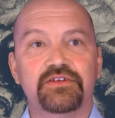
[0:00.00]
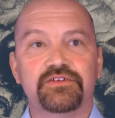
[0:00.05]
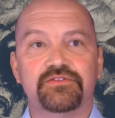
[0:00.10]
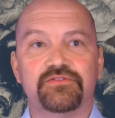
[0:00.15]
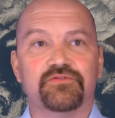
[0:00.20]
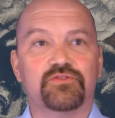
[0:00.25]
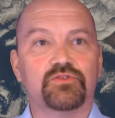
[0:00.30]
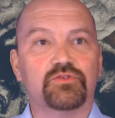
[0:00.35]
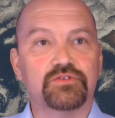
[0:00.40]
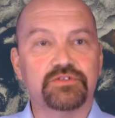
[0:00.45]
is,
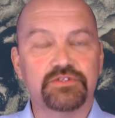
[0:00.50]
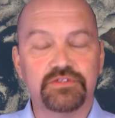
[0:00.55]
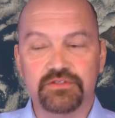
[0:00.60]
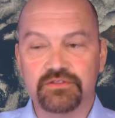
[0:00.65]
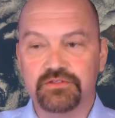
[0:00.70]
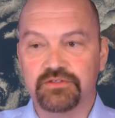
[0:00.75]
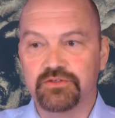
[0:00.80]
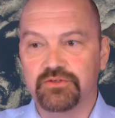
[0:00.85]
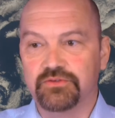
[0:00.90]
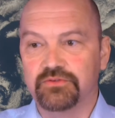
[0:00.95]
of course,
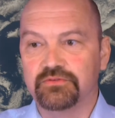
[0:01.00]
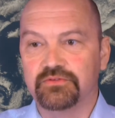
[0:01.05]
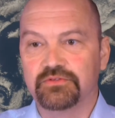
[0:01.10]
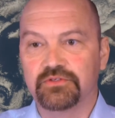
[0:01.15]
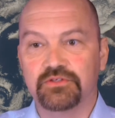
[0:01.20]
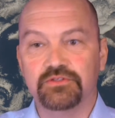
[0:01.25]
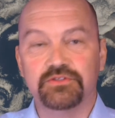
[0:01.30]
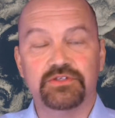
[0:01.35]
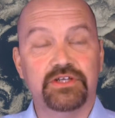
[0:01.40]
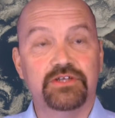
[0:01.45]
to
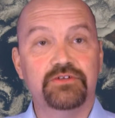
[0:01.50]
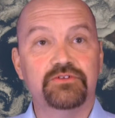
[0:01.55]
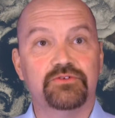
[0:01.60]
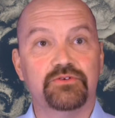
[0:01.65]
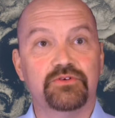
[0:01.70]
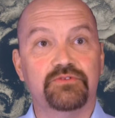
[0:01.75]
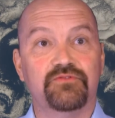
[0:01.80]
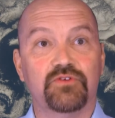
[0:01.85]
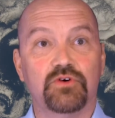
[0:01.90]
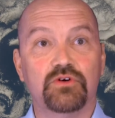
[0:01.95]
continue to
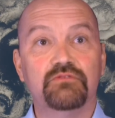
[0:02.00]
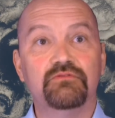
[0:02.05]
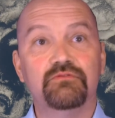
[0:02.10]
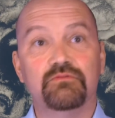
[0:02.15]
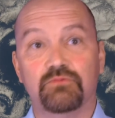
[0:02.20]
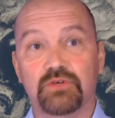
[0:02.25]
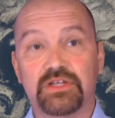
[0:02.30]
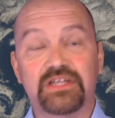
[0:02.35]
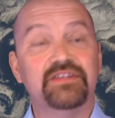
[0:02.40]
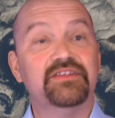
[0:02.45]
evolve
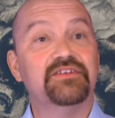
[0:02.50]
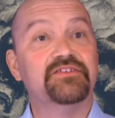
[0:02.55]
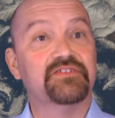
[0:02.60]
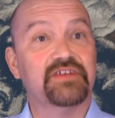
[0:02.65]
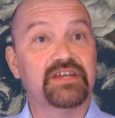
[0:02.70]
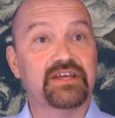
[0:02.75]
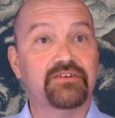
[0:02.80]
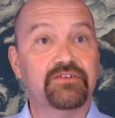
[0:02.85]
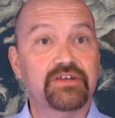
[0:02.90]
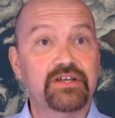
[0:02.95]
within this
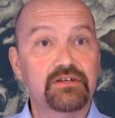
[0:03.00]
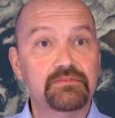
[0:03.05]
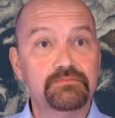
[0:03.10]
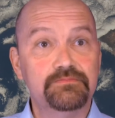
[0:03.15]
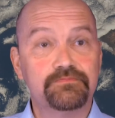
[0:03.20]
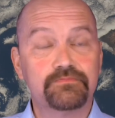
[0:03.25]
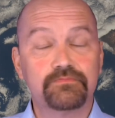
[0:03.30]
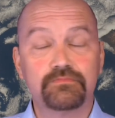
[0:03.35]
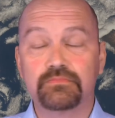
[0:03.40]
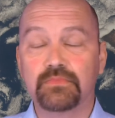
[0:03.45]
area.
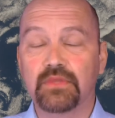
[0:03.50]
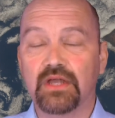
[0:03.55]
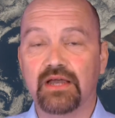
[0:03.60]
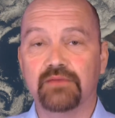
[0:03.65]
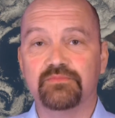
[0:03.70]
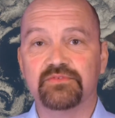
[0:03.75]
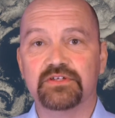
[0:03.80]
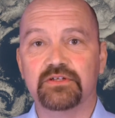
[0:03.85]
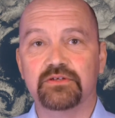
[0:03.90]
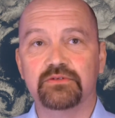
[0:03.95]

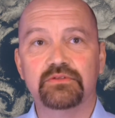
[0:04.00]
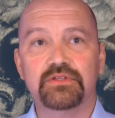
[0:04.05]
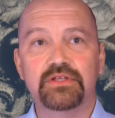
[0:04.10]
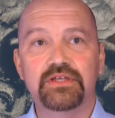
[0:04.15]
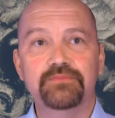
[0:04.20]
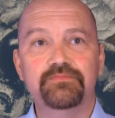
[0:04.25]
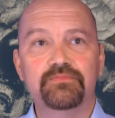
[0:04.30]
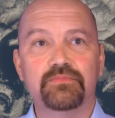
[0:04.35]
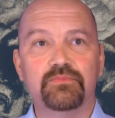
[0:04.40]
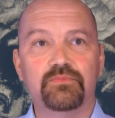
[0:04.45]
Absolutely.
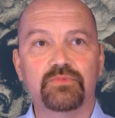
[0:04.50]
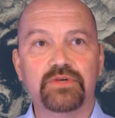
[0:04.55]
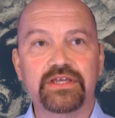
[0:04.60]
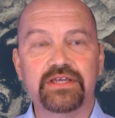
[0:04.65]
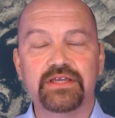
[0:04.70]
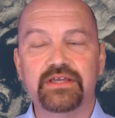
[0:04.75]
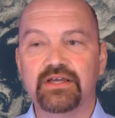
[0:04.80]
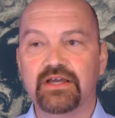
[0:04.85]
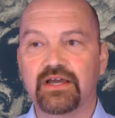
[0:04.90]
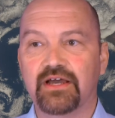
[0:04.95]

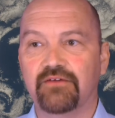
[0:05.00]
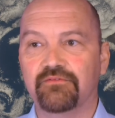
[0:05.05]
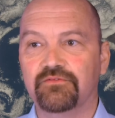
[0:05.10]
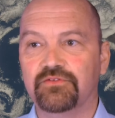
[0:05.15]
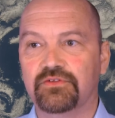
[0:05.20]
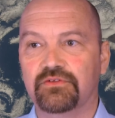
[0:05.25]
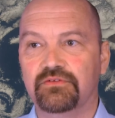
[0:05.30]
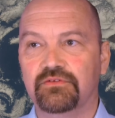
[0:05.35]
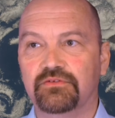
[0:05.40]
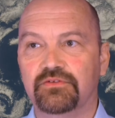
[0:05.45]
We have
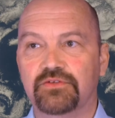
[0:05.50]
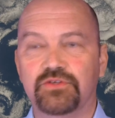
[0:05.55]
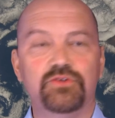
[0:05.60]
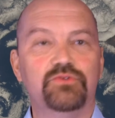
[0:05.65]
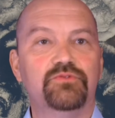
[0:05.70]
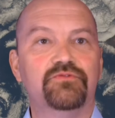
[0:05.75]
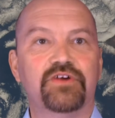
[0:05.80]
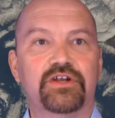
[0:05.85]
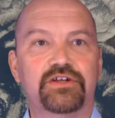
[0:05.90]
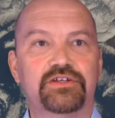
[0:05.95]

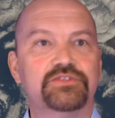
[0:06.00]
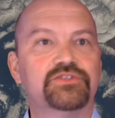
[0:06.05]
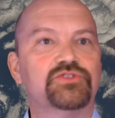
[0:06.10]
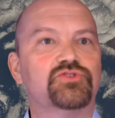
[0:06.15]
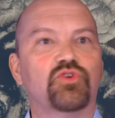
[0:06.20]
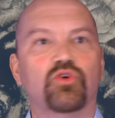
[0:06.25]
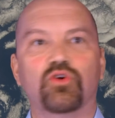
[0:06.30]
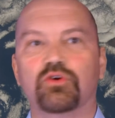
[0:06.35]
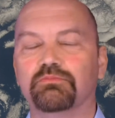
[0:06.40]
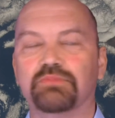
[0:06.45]
two very
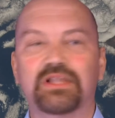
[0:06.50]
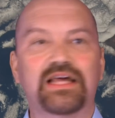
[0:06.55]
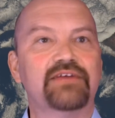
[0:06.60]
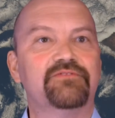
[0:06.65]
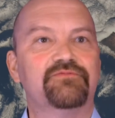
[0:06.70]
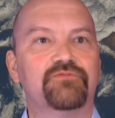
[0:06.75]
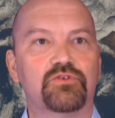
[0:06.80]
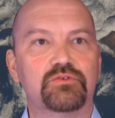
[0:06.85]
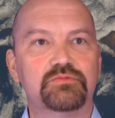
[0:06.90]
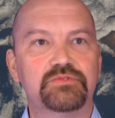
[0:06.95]
strong
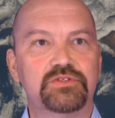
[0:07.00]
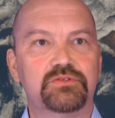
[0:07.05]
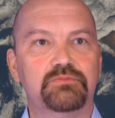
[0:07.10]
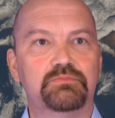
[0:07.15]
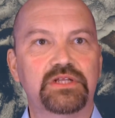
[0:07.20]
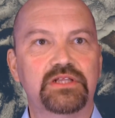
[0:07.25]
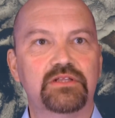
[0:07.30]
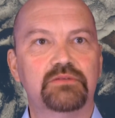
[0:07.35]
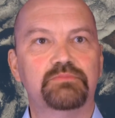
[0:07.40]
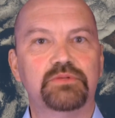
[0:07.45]
platforms to
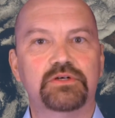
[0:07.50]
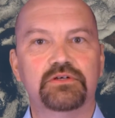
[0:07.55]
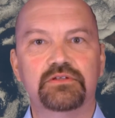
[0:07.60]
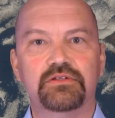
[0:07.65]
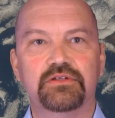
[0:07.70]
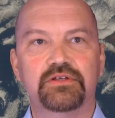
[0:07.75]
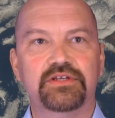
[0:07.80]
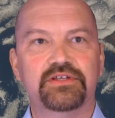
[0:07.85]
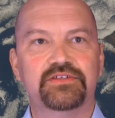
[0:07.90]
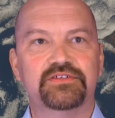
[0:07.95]
build
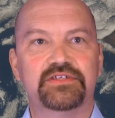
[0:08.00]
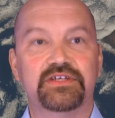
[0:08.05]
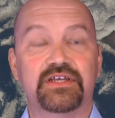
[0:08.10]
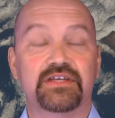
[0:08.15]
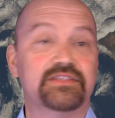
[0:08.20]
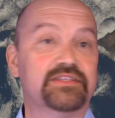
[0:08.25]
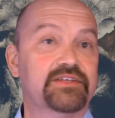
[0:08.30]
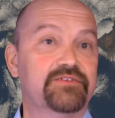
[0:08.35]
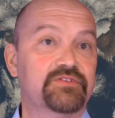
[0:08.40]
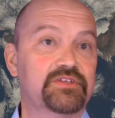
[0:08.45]
upon. It's the
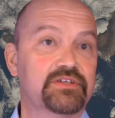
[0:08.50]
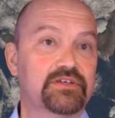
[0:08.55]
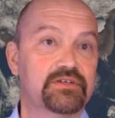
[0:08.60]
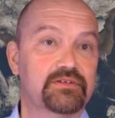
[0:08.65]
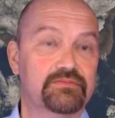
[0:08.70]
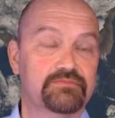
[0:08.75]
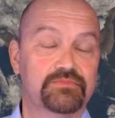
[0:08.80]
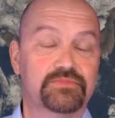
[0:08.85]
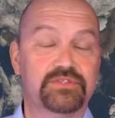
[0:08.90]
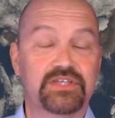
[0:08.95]
Itiviti,
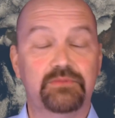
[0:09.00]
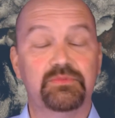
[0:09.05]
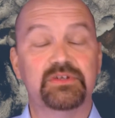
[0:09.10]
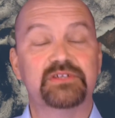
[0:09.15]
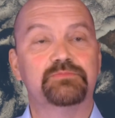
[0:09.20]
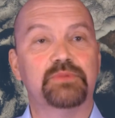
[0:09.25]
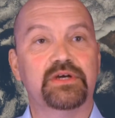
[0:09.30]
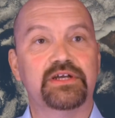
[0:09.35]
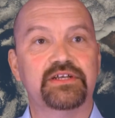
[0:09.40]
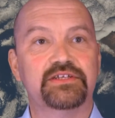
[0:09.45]
T-Bricks
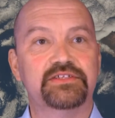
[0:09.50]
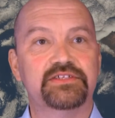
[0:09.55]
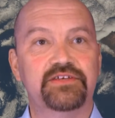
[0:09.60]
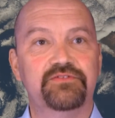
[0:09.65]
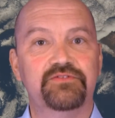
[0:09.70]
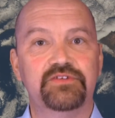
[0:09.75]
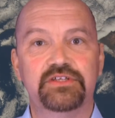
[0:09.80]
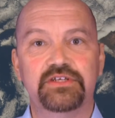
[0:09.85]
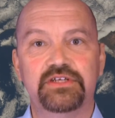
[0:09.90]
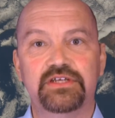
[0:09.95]
by
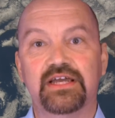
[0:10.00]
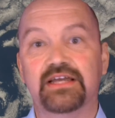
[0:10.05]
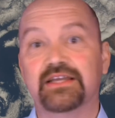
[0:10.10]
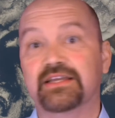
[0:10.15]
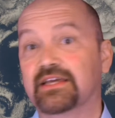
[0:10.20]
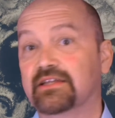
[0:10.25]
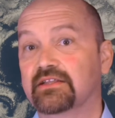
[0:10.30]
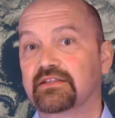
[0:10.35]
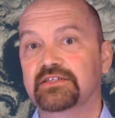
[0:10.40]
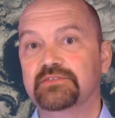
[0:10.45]
Itiviti and
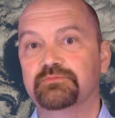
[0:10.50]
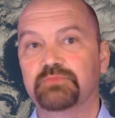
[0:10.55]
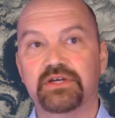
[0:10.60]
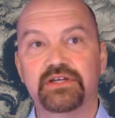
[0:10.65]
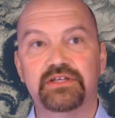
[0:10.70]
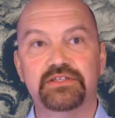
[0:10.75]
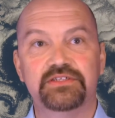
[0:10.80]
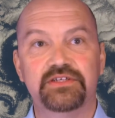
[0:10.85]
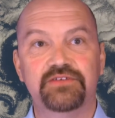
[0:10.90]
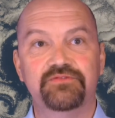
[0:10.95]
Catalyst
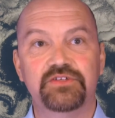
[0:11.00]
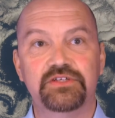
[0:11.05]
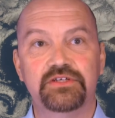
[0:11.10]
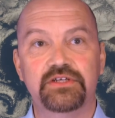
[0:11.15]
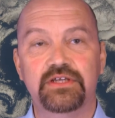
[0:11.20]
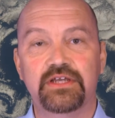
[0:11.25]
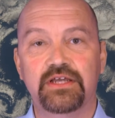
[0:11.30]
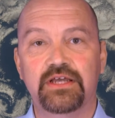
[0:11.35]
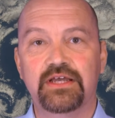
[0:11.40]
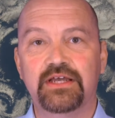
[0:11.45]
by
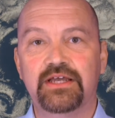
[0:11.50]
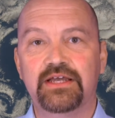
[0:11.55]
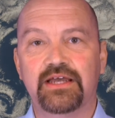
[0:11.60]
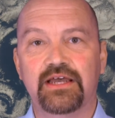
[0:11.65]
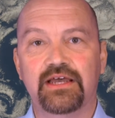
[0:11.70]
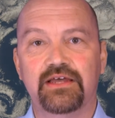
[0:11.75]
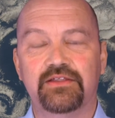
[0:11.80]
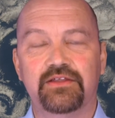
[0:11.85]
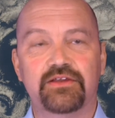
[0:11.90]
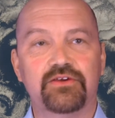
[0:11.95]
Itiviti.
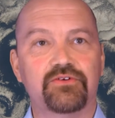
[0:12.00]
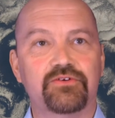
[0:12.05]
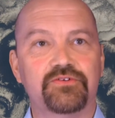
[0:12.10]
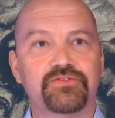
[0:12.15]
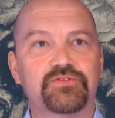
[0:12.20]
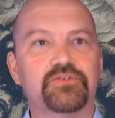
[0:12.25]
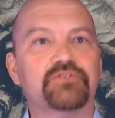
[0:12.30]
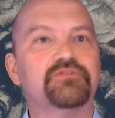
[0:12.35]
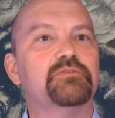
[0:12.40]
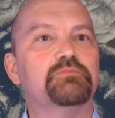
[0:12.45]
And they are
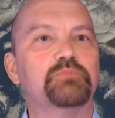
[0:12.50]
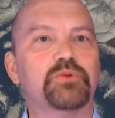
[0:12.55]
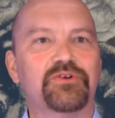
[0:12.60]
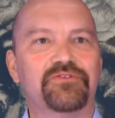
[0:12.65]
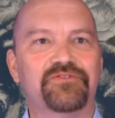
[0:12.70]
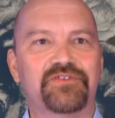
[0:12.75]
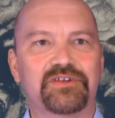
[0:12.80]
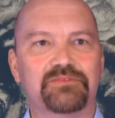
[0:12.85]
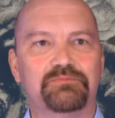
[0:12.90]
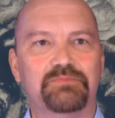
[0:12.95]
sort of a
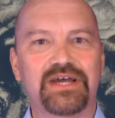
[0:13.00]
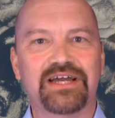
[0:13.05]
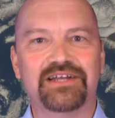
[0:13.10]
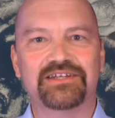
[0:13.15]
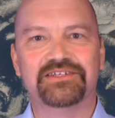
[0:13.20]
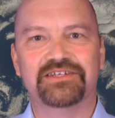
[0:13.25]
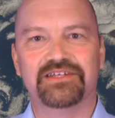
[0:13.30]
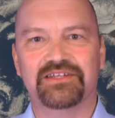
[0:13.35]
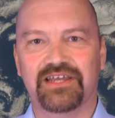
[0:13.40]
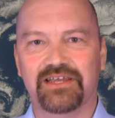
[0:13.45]
perfect
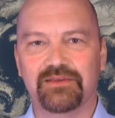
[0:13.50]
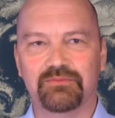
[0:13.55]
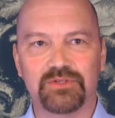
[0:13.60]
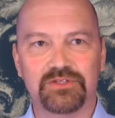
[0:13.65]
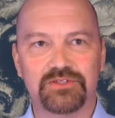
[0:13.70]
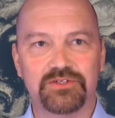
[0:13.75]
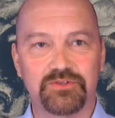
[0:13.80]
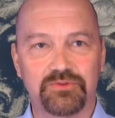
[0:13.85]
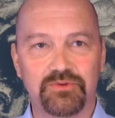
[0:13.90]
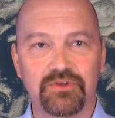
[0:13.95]
match,
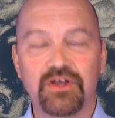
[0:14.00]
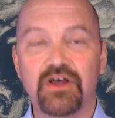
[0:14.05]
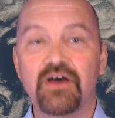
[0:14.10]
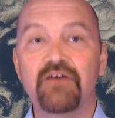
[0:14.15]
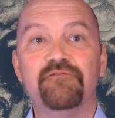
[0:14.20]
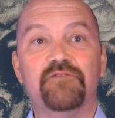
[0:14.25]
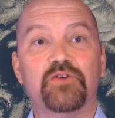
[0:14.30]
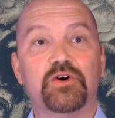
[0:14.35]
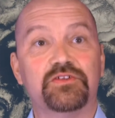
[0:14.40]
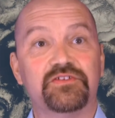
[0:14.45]
enabled to
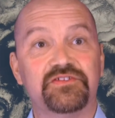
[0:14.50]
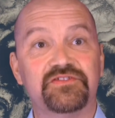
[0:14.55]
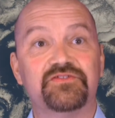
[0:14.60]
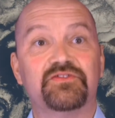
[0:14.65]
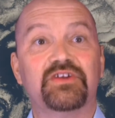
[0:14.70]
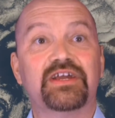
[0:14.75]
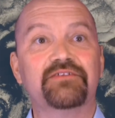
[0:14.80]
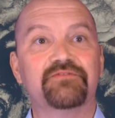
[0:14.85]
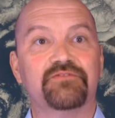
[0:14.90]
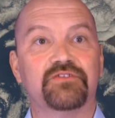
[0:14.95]
further
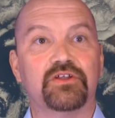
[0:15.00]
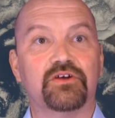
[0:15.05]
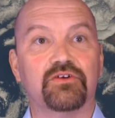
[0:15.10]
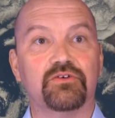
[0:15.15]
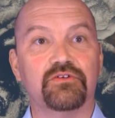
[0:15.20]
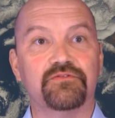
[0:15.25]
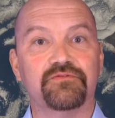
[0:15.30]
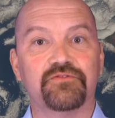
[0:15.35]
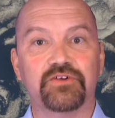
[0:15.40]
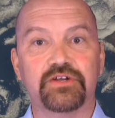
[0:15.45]
strengthen our
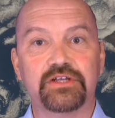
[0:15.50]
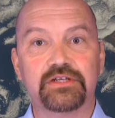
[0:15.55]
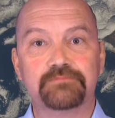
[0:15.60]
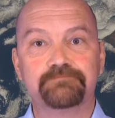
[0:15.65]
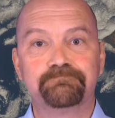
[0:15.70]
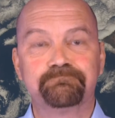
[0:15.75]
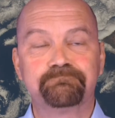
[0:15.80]
offering.